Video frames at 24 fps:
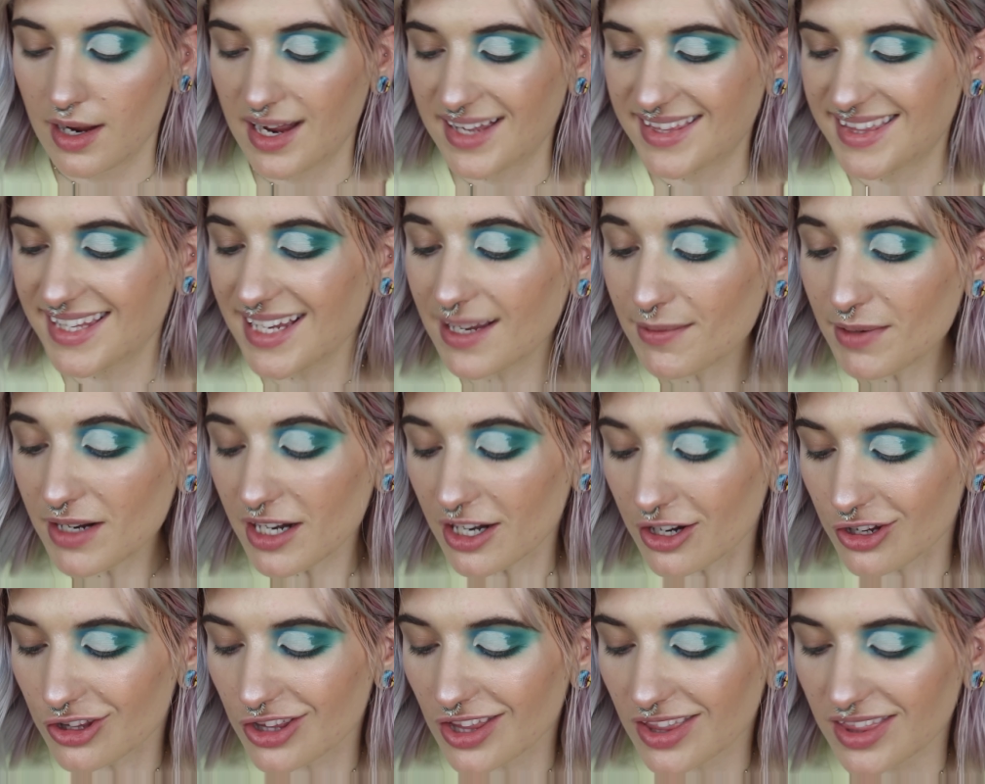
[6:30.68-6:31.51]
I think
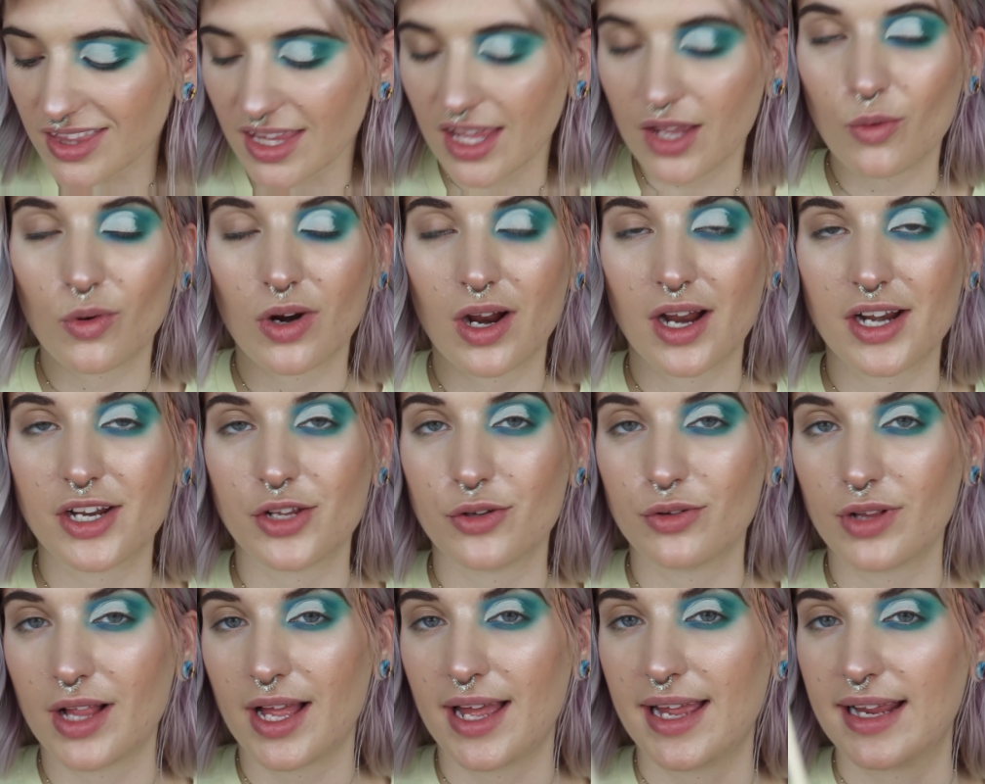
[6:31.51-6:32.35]
I'm gonna do the thing where I
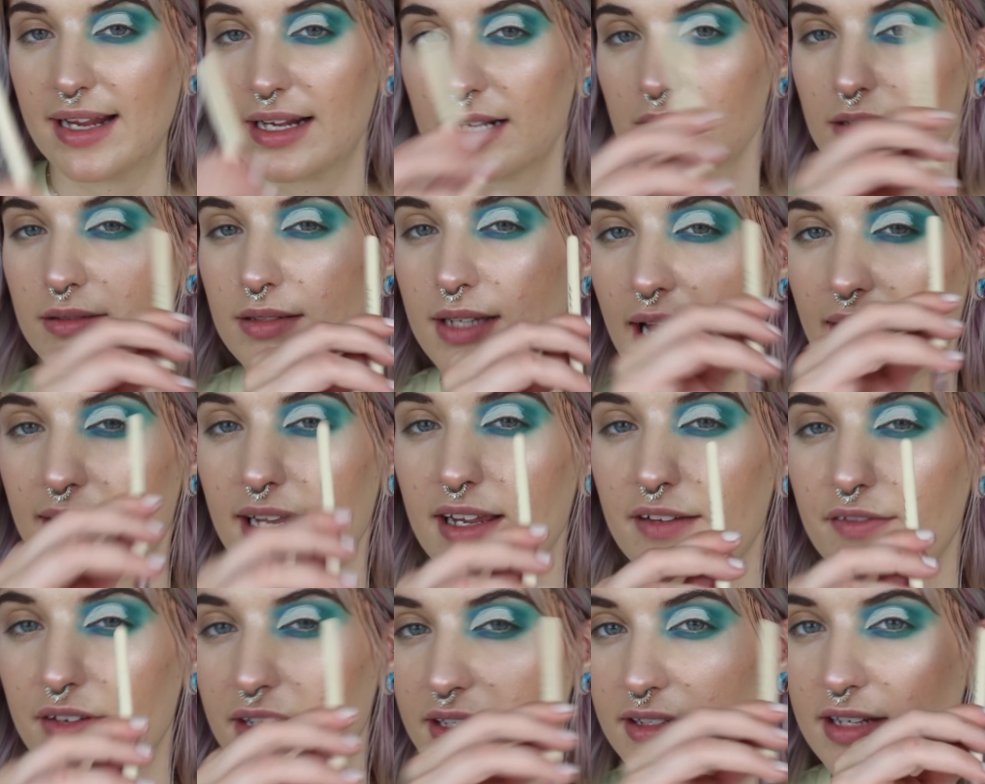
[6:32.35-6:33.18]
do like
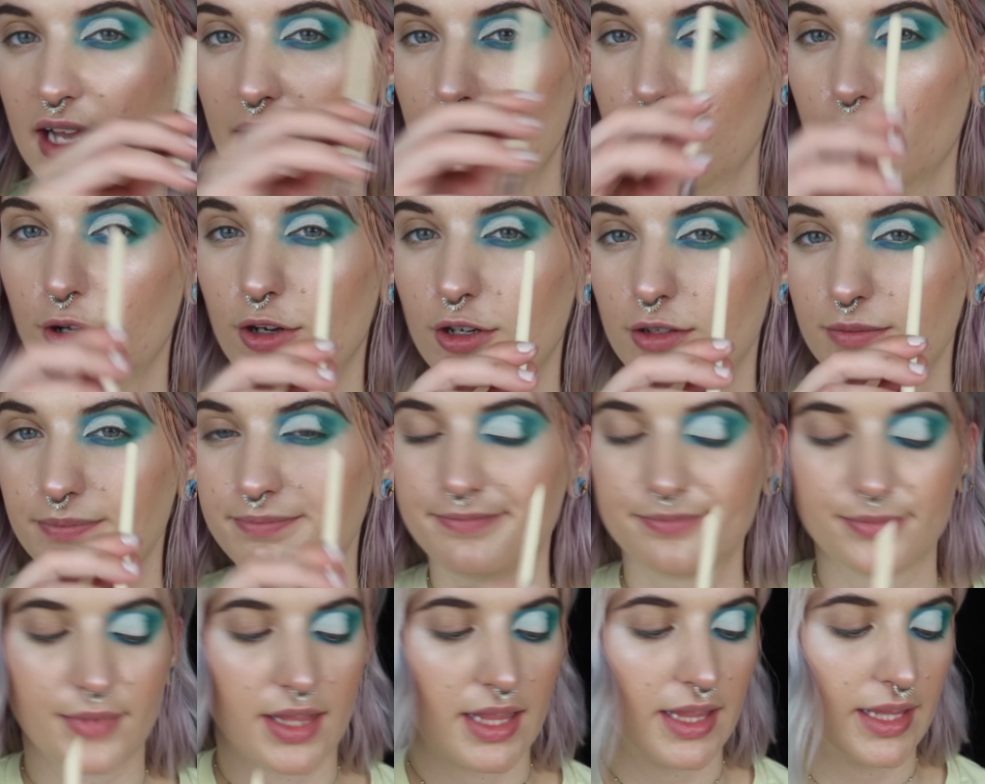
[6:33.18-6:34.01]
kind of a double
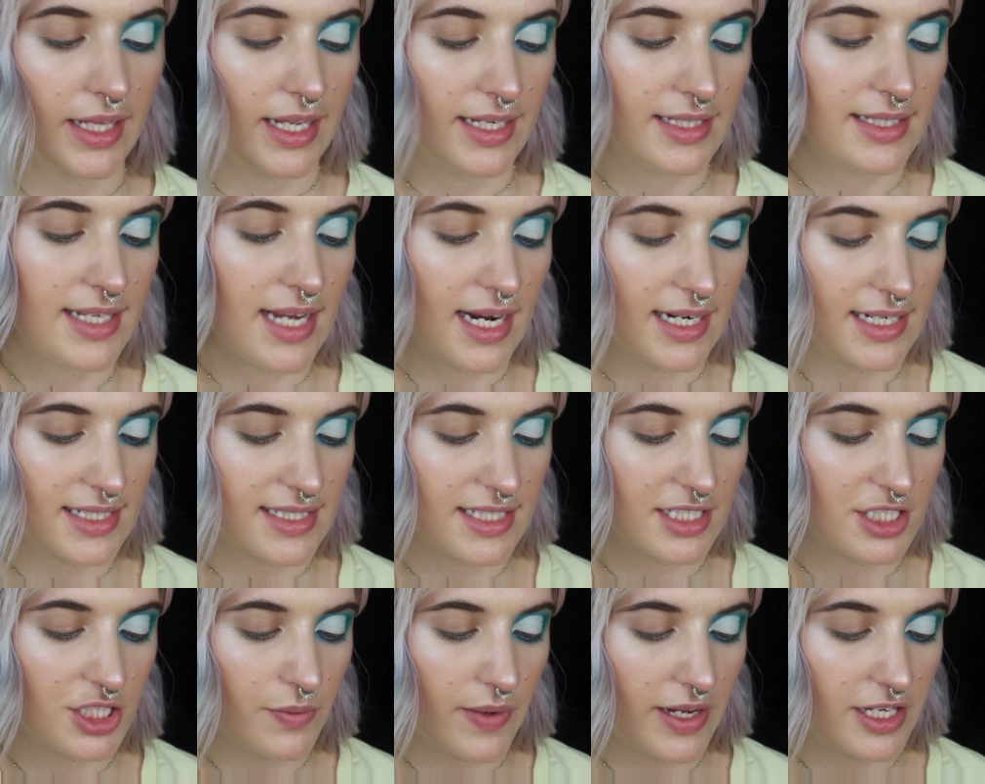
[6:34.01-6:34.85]
lid kind of
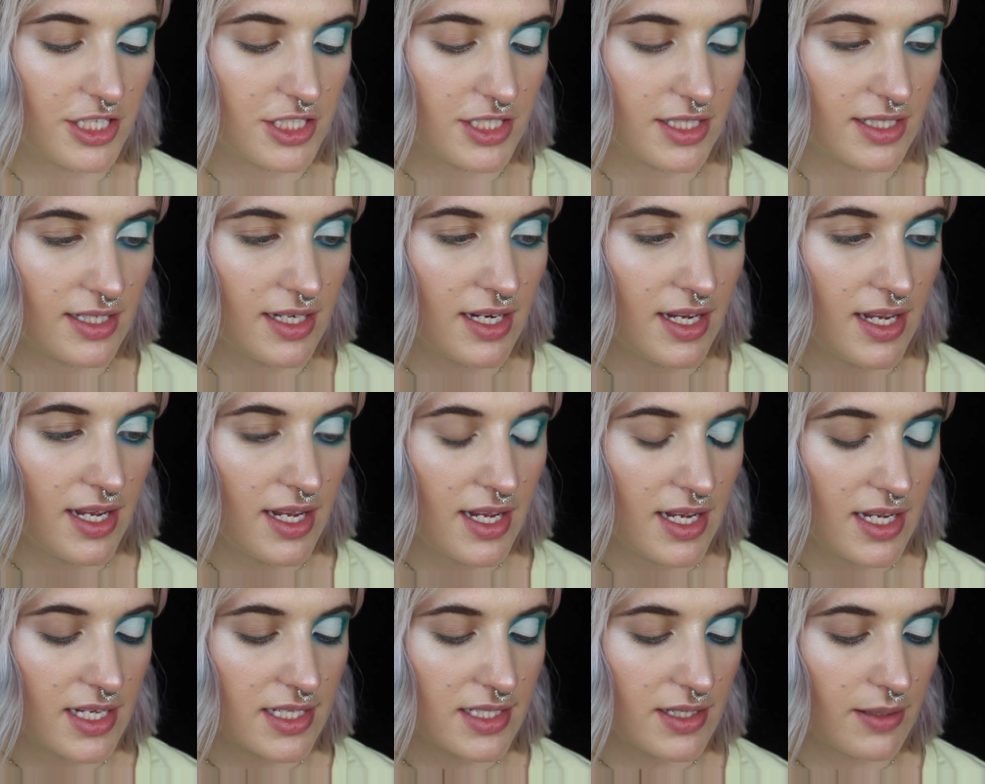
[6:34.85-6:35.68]
situation.
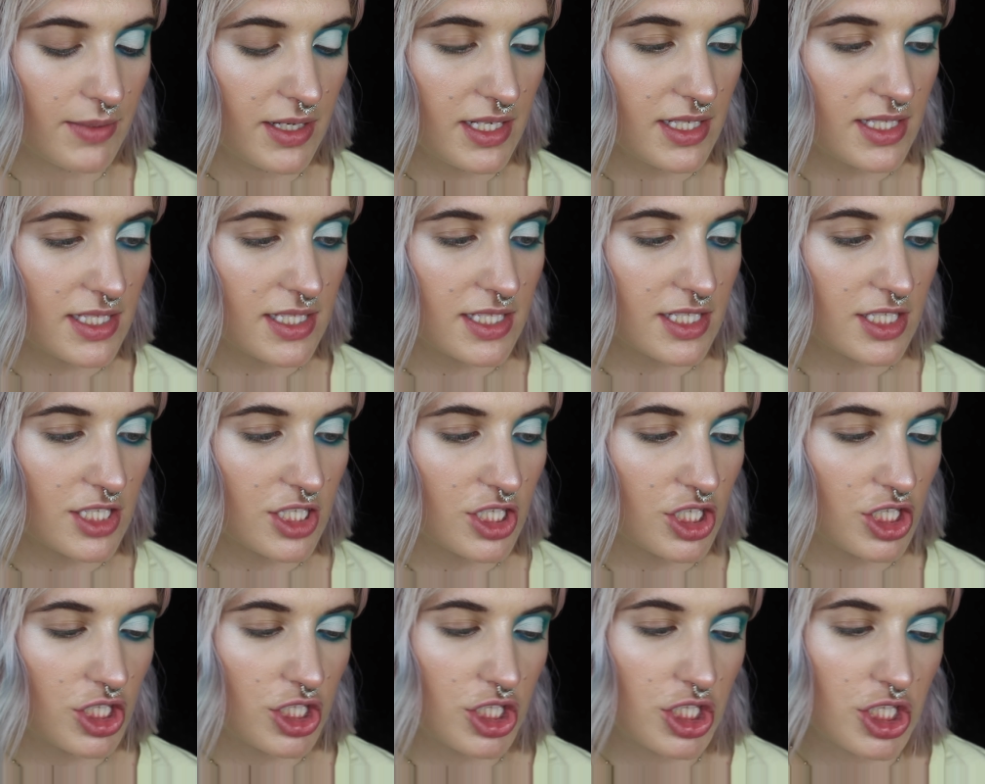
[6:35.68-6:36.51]
So I'm gonna
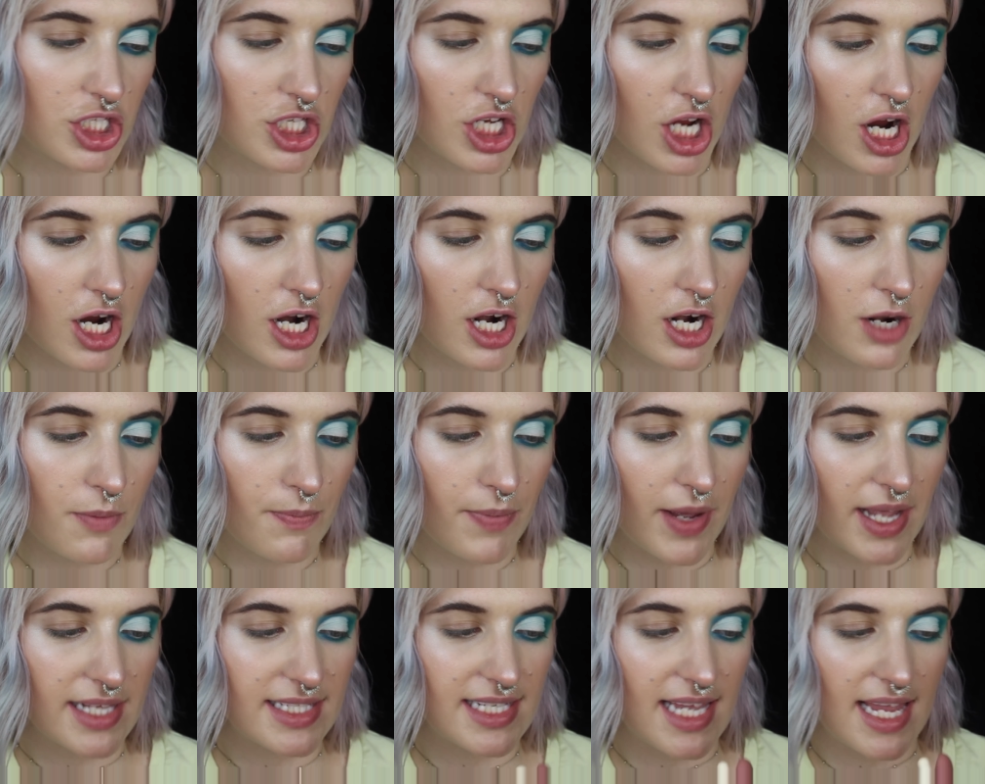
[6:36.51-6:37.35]

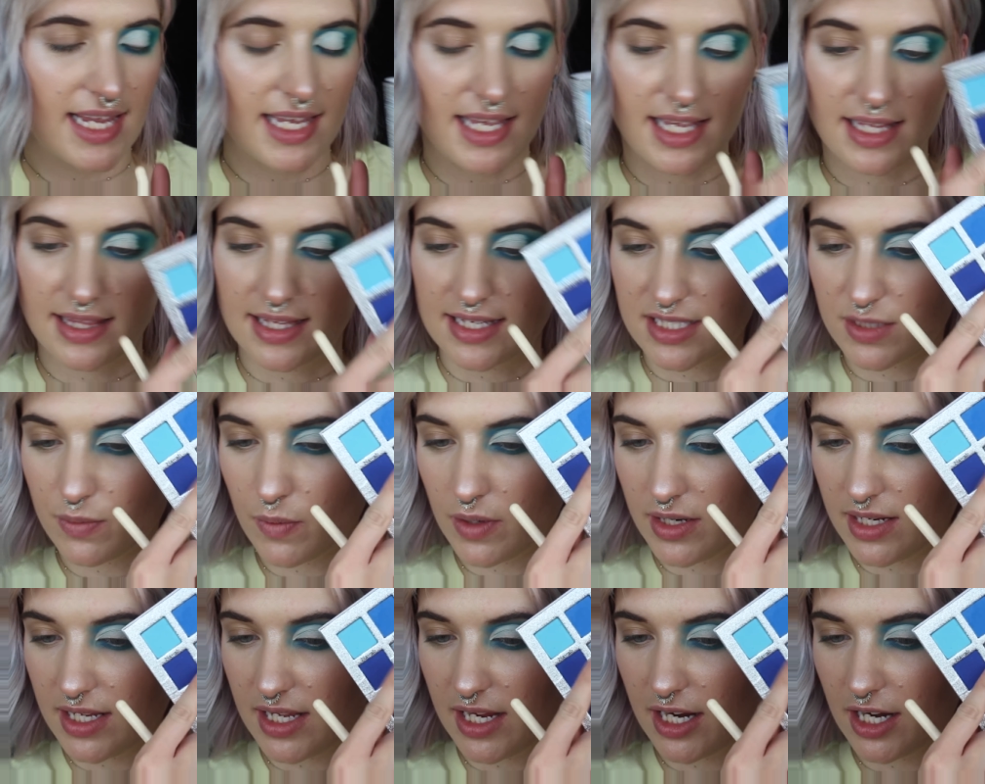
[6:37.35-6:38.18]
start by taking this
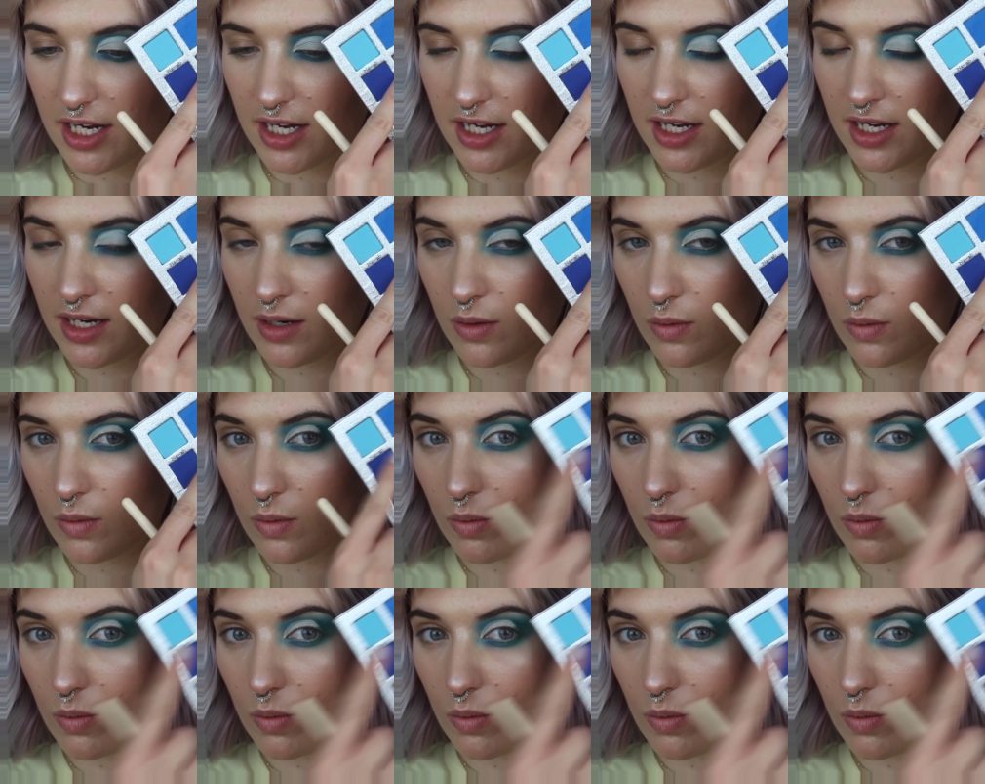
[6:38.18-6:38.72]
one here.